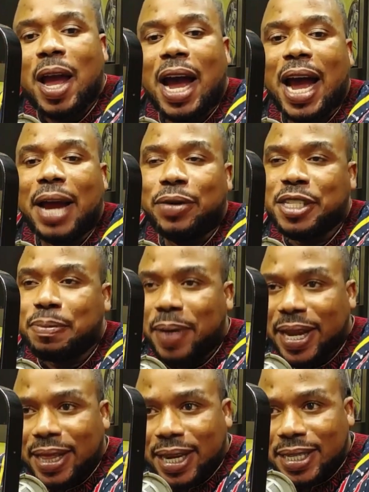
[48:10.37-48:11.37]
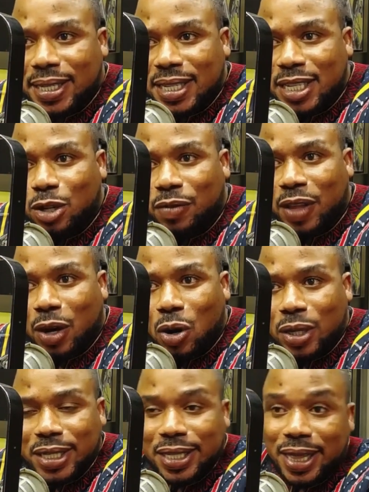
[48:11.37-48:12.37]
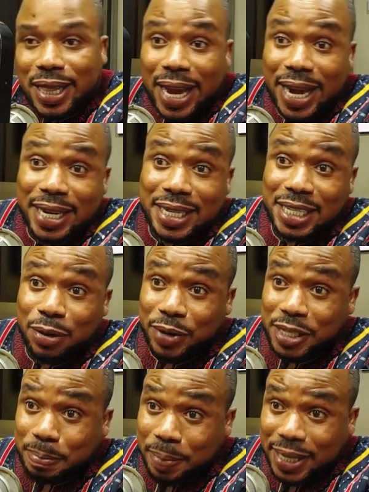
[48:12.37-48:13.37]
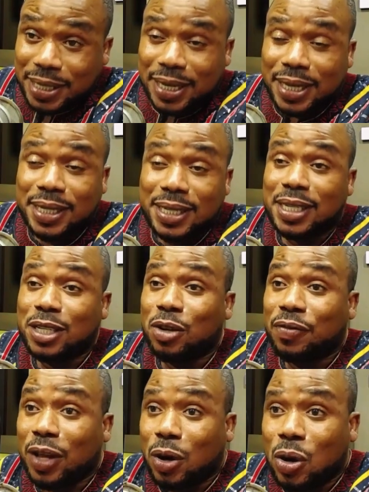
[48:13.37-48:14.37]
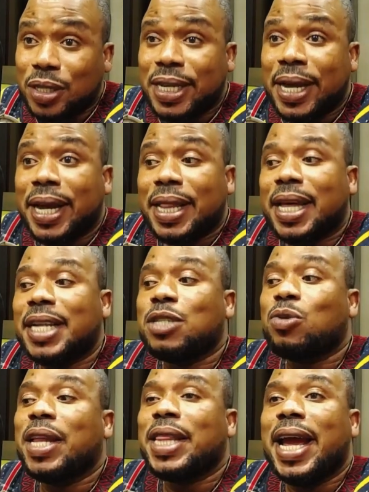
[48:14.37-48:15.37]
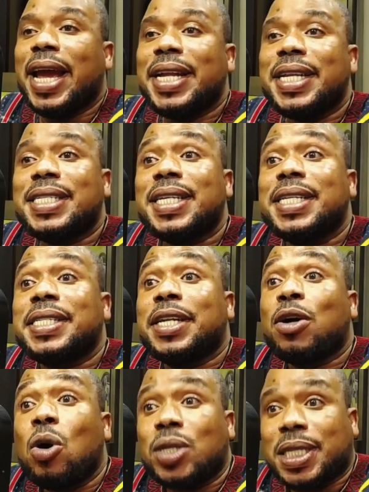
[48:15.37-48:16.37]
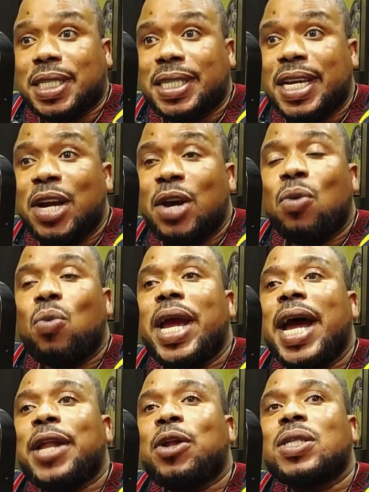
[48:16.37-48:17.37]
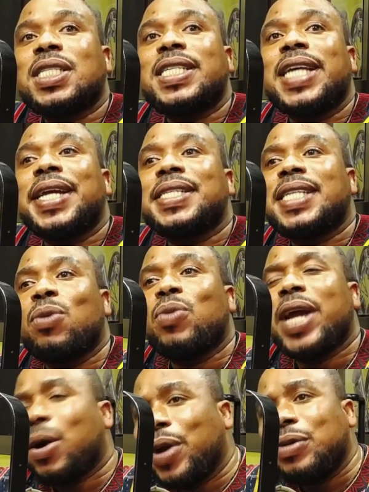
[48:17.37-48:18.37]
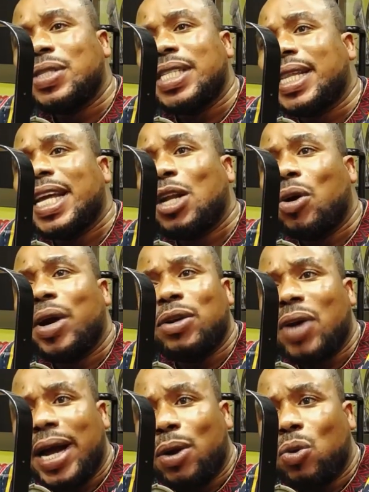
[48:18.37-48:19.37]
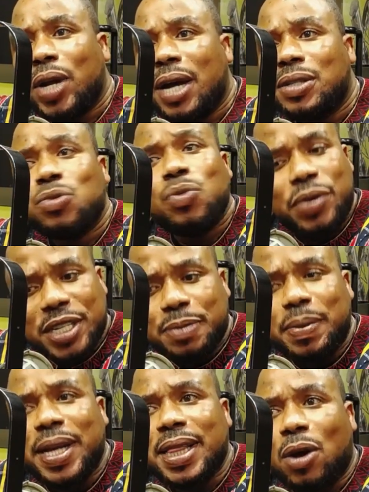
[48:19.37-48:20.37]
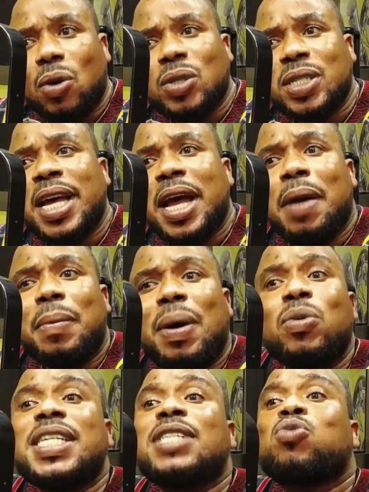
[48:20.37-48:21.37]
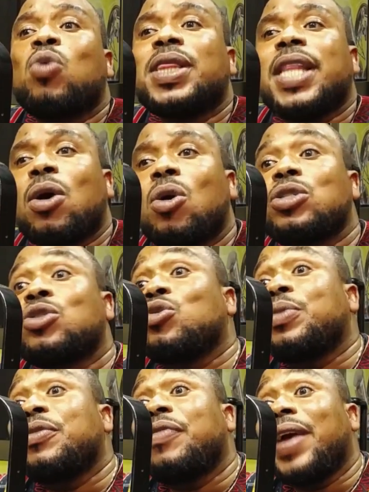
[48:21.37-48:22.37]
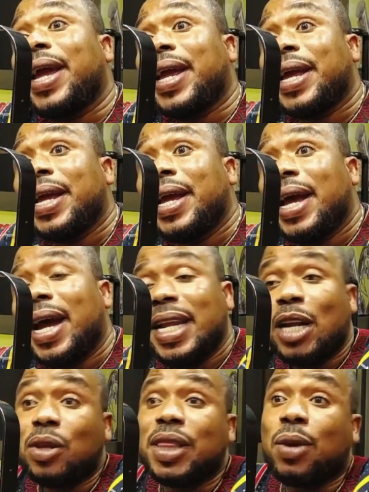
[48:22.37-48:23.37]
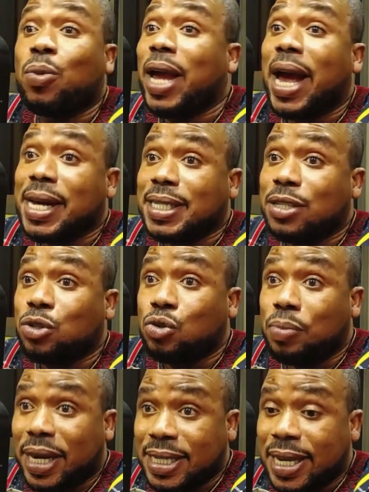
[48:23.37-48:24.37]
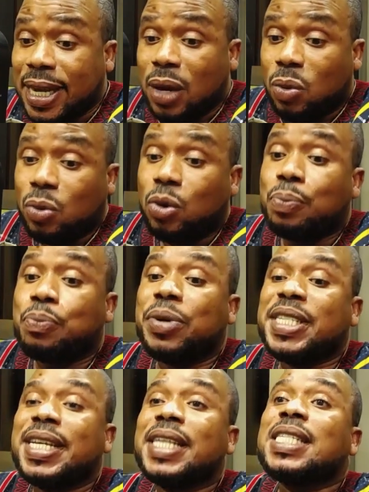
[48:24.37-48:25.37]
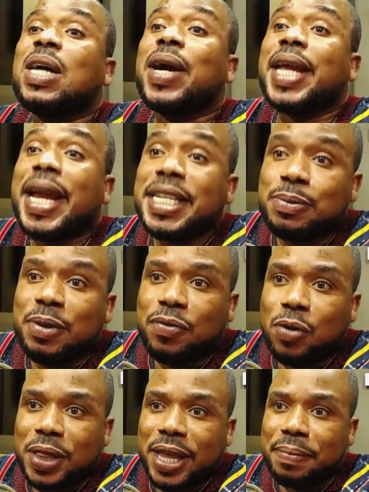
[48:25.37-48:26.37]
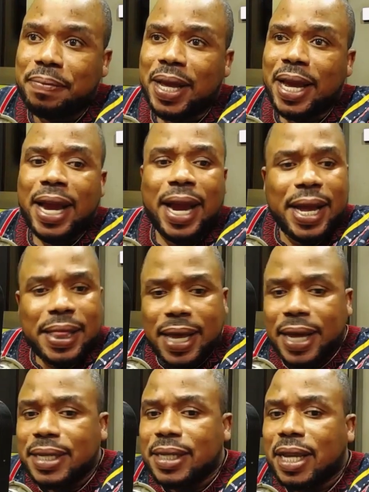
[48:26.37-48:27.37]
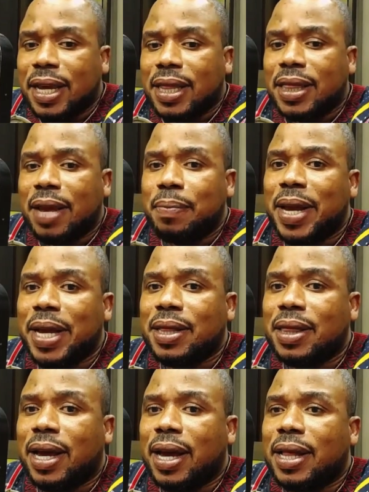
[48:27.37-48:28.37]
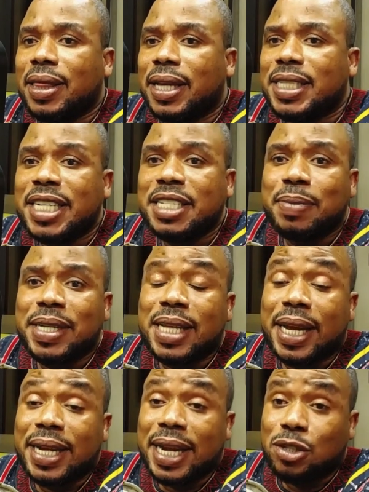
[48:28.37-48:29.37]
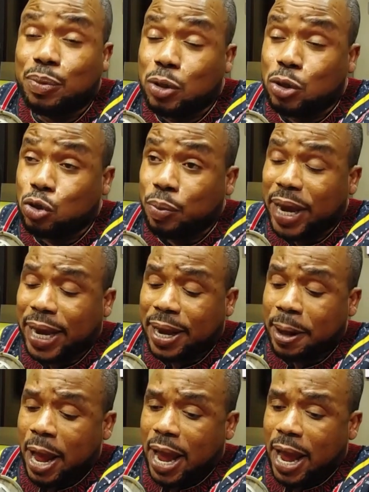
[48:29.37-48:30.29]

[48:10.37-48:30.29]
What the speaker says: I respect the decision of the court. The NDC respects the decision of the court. That is why the NDC is in court. We are not saying, say, we are going to take the law in our own hands. We respect the court, but we just want the court to be fair. And I don't think we are asking too much. We will present our case before them, and then they make the judgments that they are supposed to make.